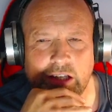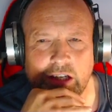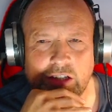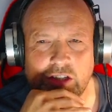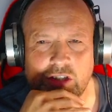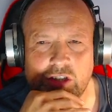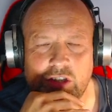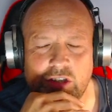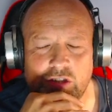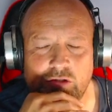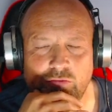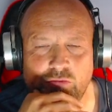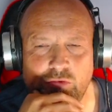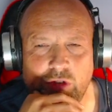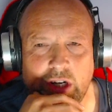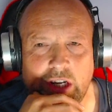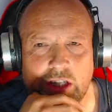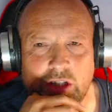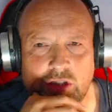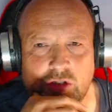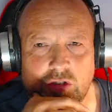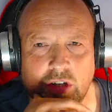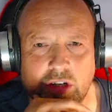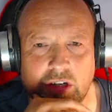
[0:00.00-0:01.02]
I just really
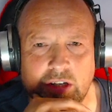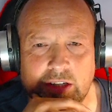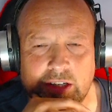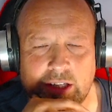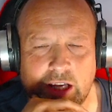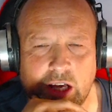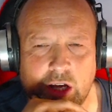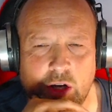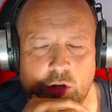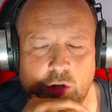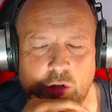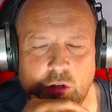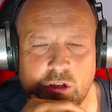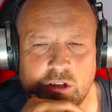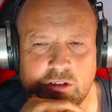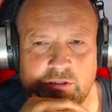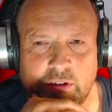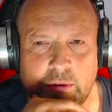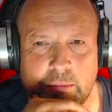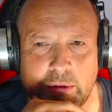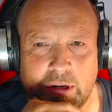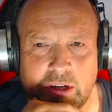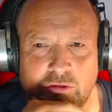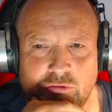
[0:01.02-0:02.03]
struggled to get a hold of
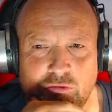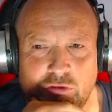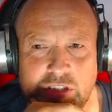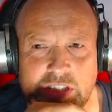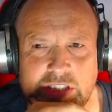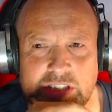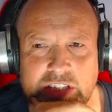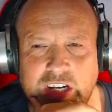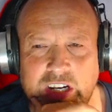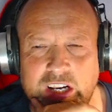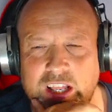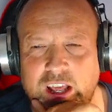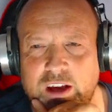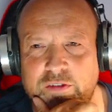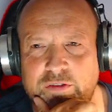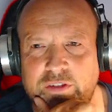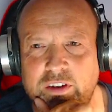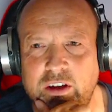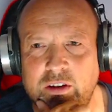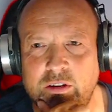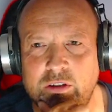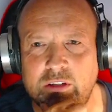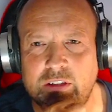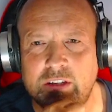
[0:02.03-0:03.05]
it, but recently I
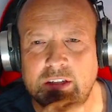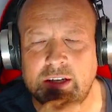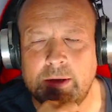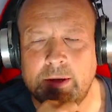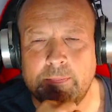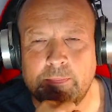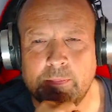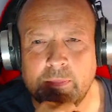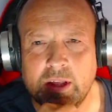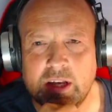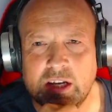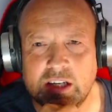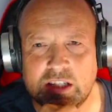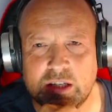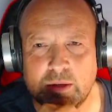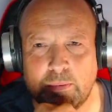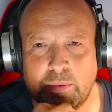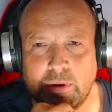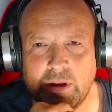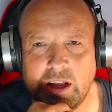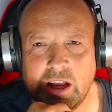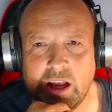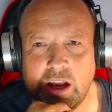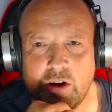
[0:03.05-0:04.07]
found a
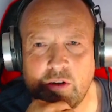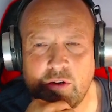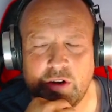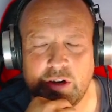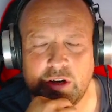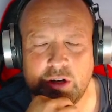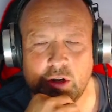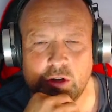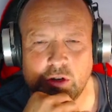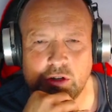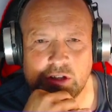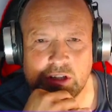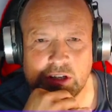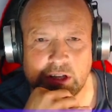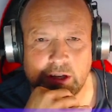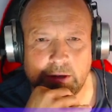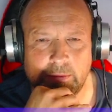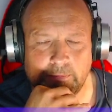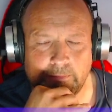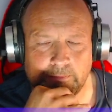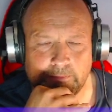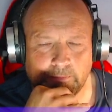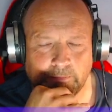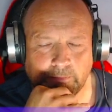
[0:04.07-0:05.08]
supplier in
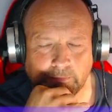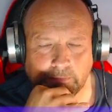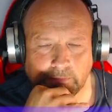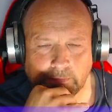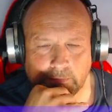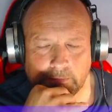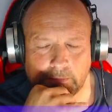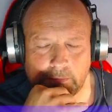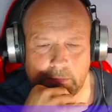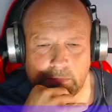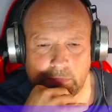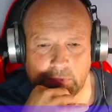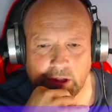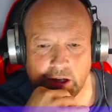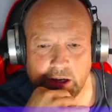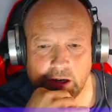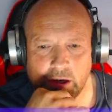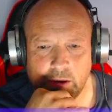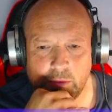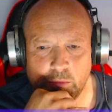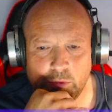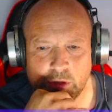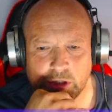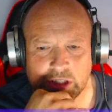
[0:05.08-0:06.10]
Nottingham,
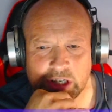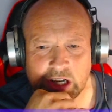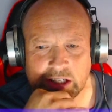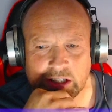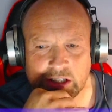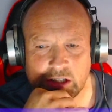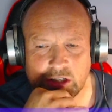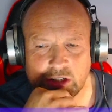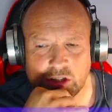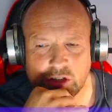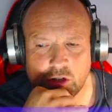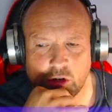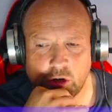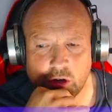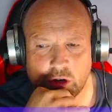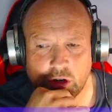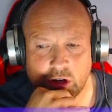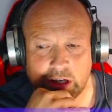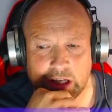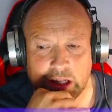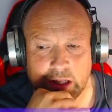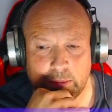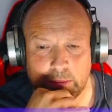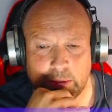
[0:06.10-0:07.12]
which has it in stock
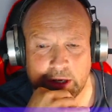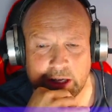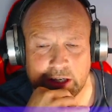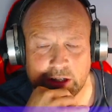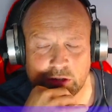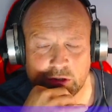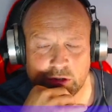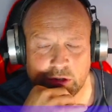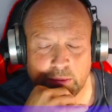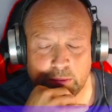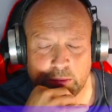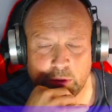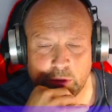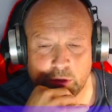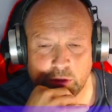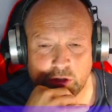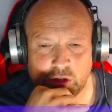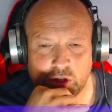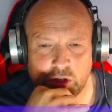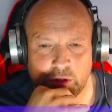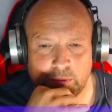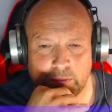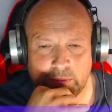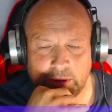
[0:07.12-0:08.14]
on eBay, so I bought a
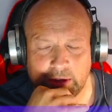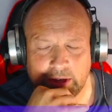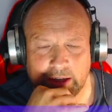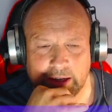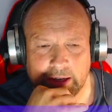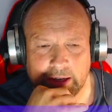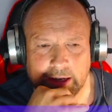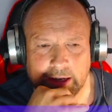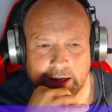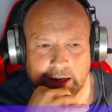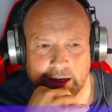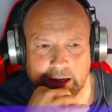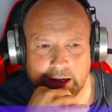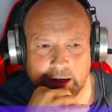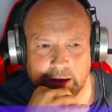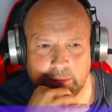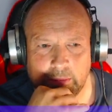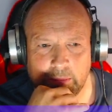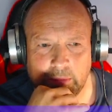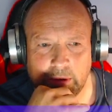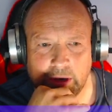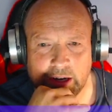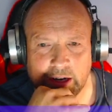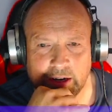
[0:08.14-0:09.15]
tube.
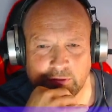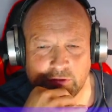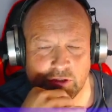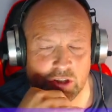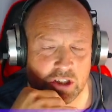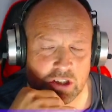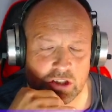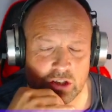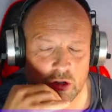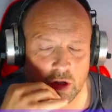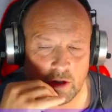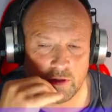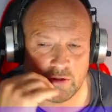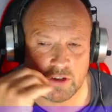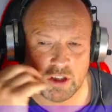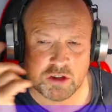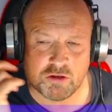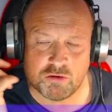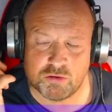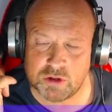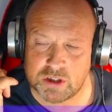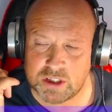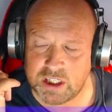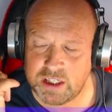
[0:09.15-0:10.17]
And I've just
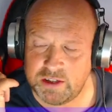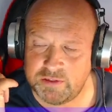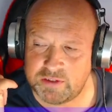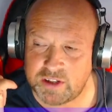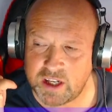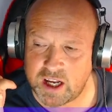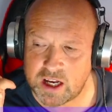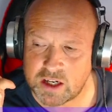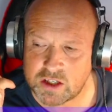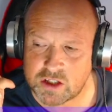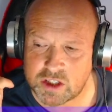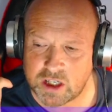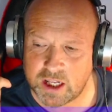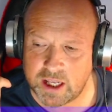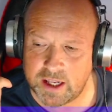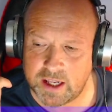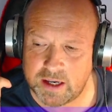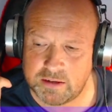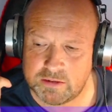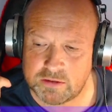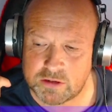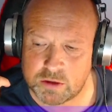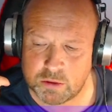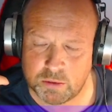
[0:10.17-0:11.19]
received it actually
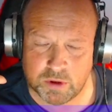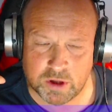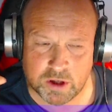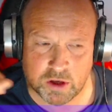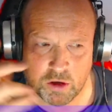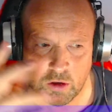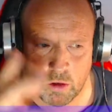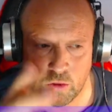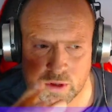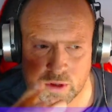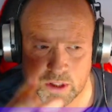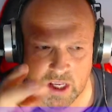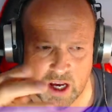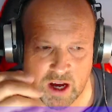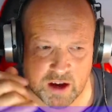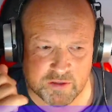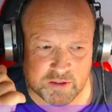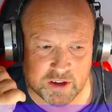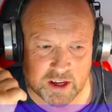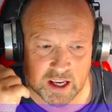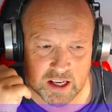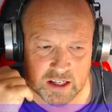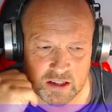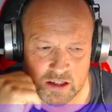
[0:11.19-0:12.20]
in. So we always have
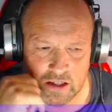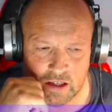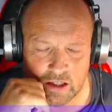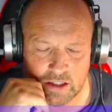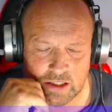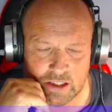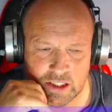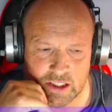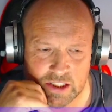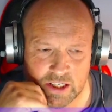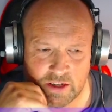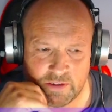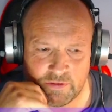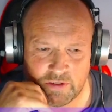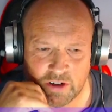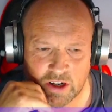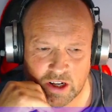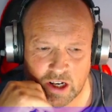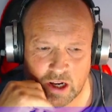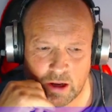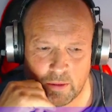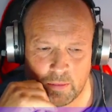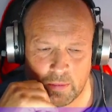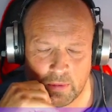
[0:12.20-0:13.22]
AS30s in for
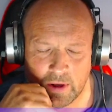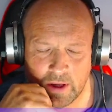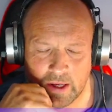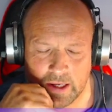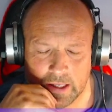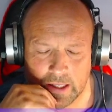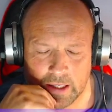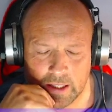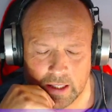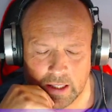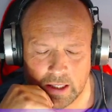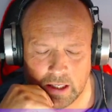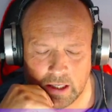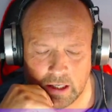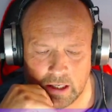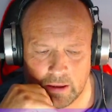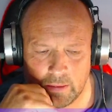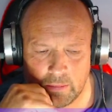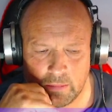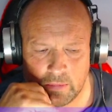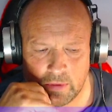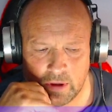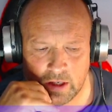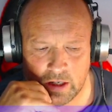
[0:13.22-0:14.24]
club,
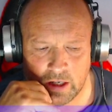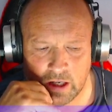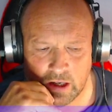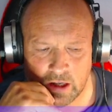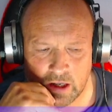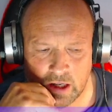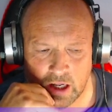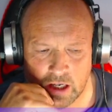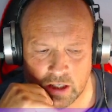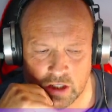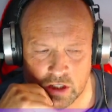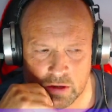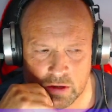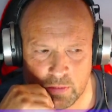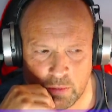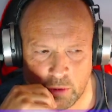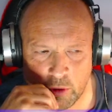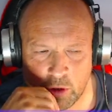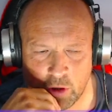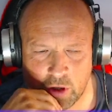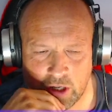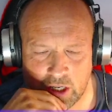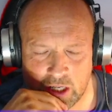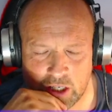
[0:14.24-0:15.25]
and I just
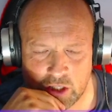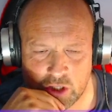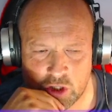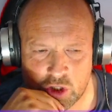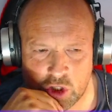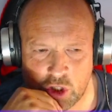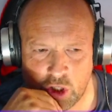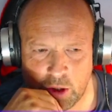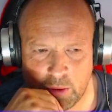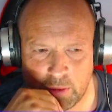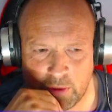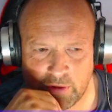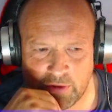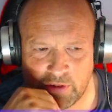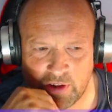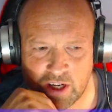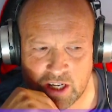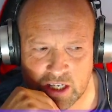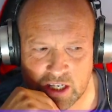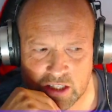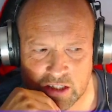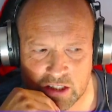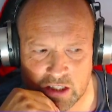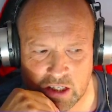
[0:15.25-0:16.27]
bought in a tube of
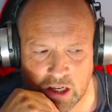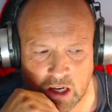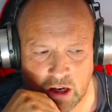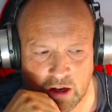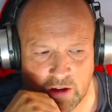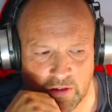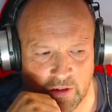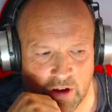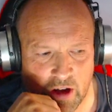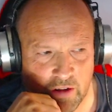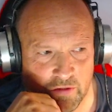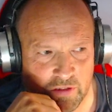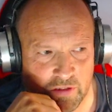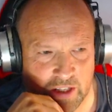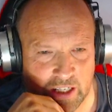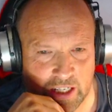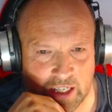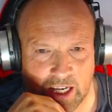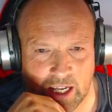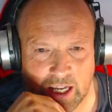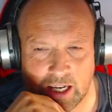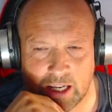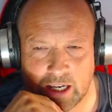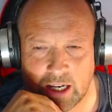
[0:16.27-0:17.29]
of
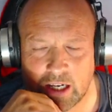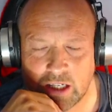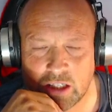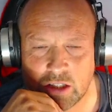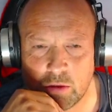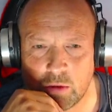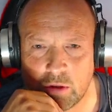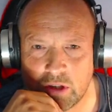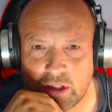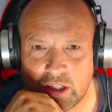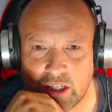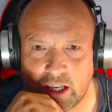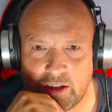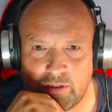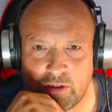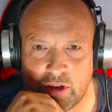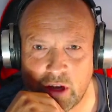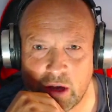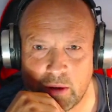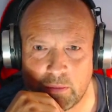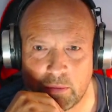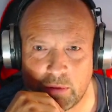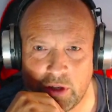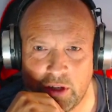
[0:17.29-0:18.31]
LiNing, and I just wanted to give
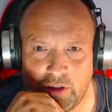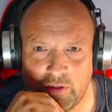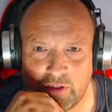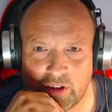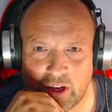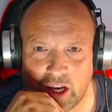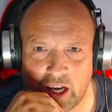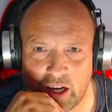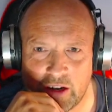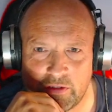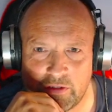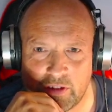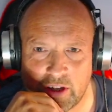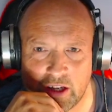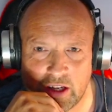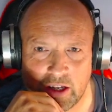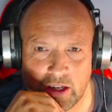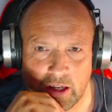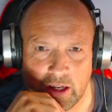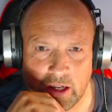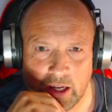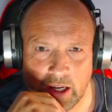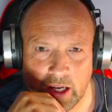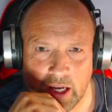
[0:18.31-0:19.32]
you a brief kind of a
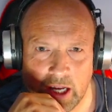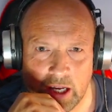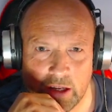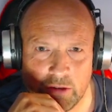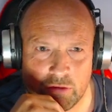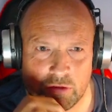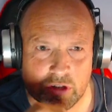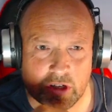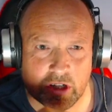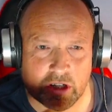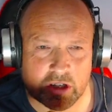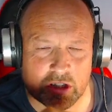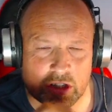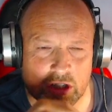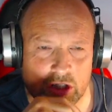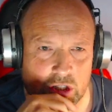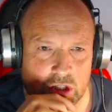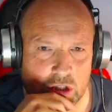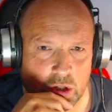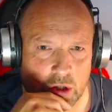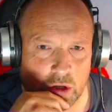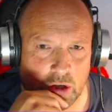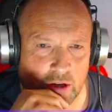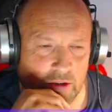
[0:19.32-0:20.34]
introduction
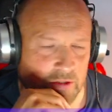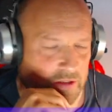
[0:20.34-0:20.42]
to it.